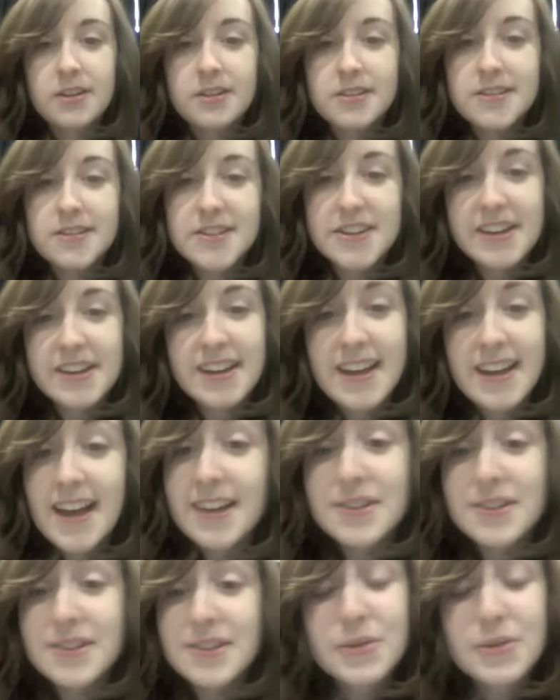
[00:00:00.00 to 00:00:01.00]
To
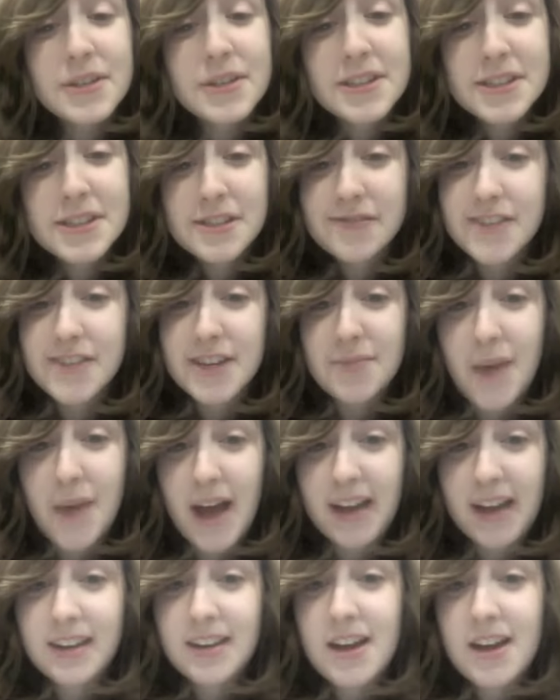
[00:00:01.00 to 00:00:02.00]
collect audience
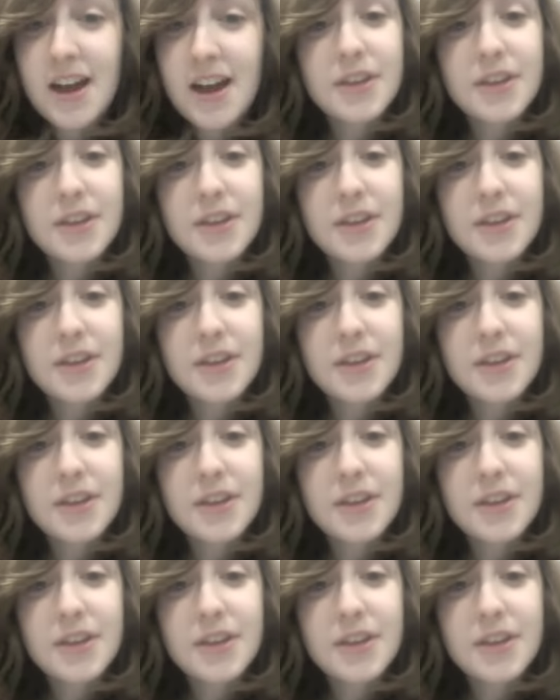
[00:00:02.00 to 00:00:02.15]
feedback,